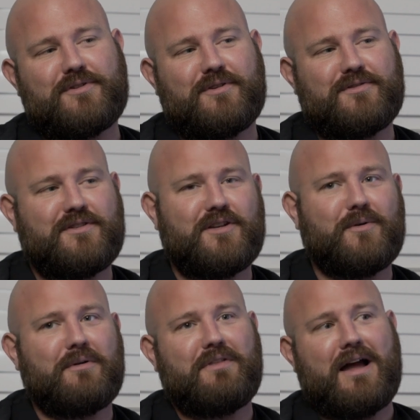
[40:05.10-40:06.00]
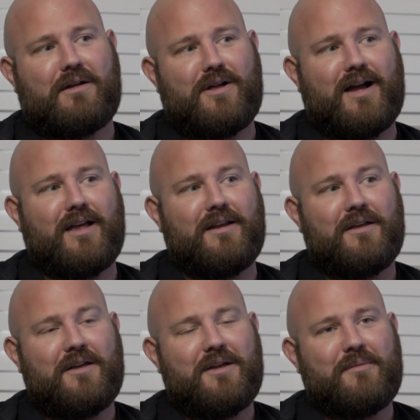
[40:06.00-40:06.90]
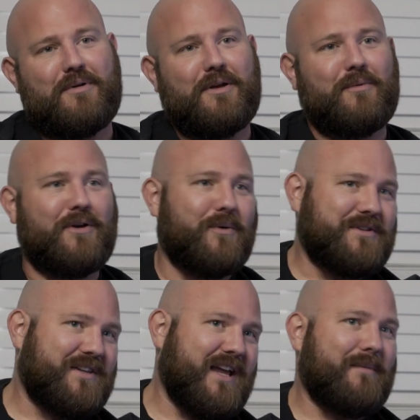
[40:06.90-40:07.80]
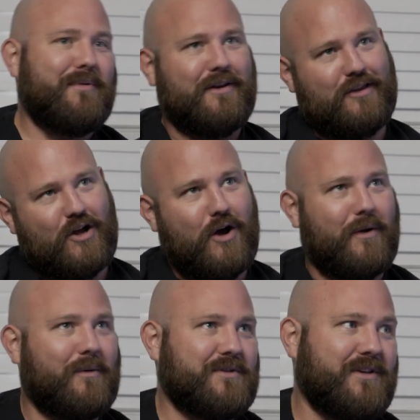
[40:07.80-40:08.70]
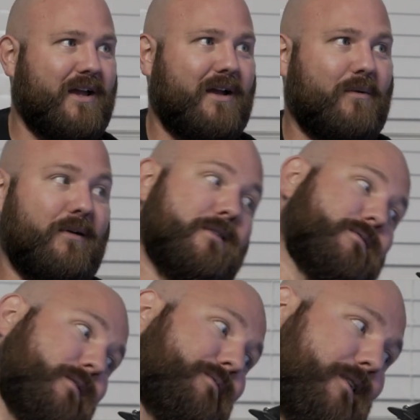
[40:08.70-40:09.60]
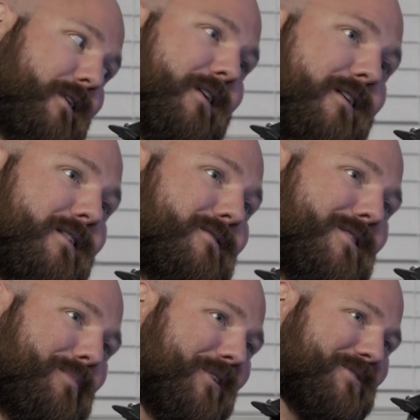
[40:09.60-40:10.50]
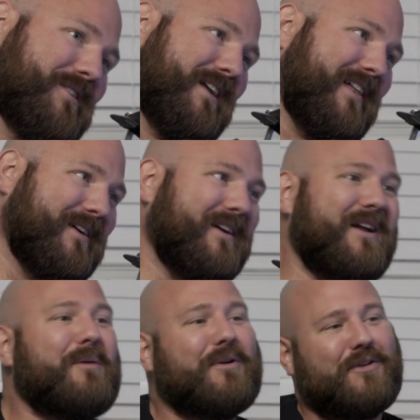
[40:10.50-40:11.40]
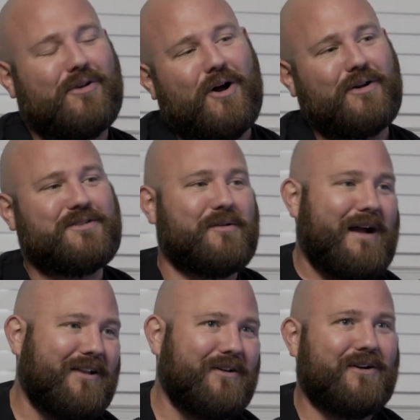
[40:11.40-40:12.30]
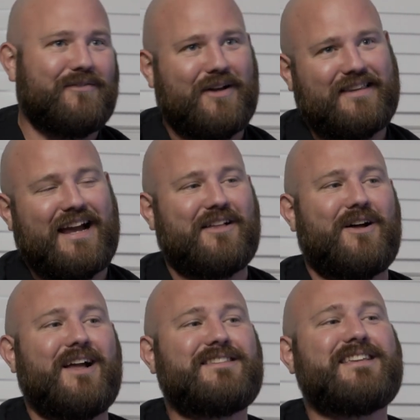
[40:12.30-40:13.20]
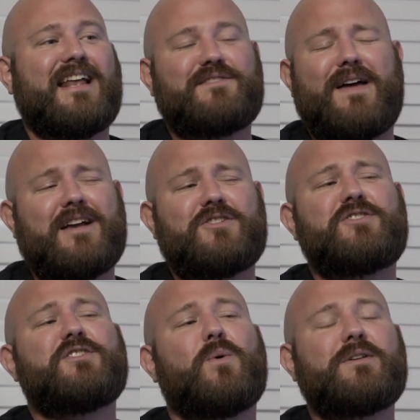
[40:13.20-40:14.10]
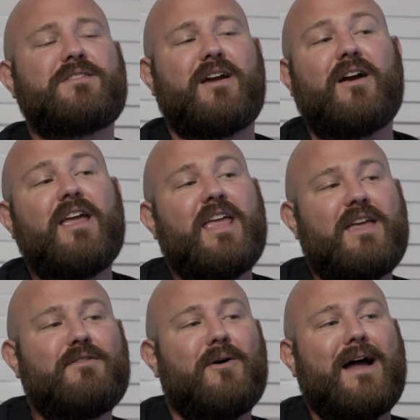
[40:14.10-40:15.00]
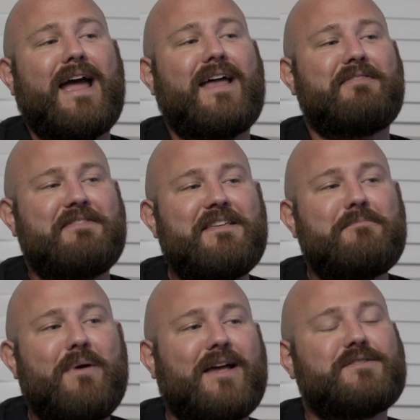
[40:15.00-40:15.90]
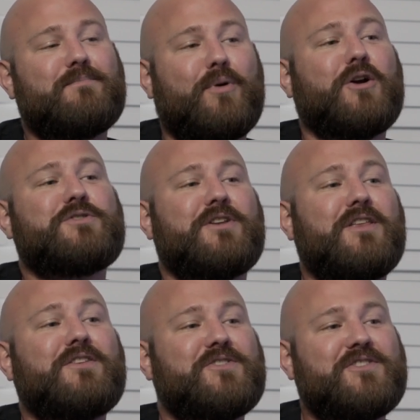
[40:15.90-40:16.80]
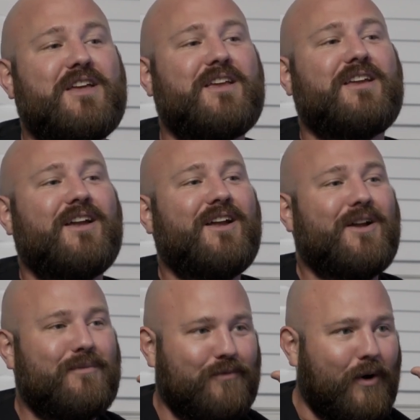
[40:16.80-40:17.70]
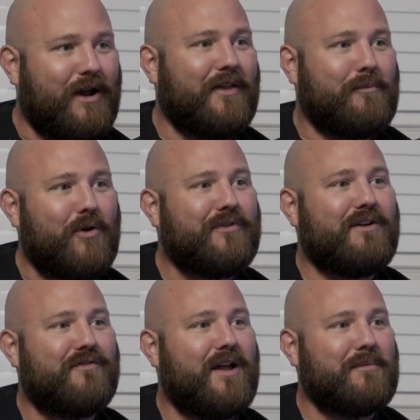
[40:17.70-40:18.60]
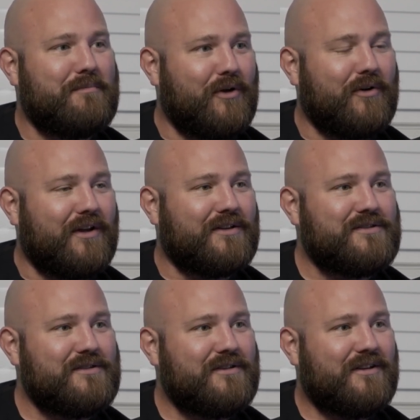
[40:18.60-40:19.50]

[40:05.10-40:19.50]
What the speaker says: skills to deal with that client. But what always kept it going was like, well, he's really fucking good. He knows how buildings go together. But the long-term outlook of like that client's satisfaction still wasn't there. Even though I had the best person in the city working on the multifamily buildings,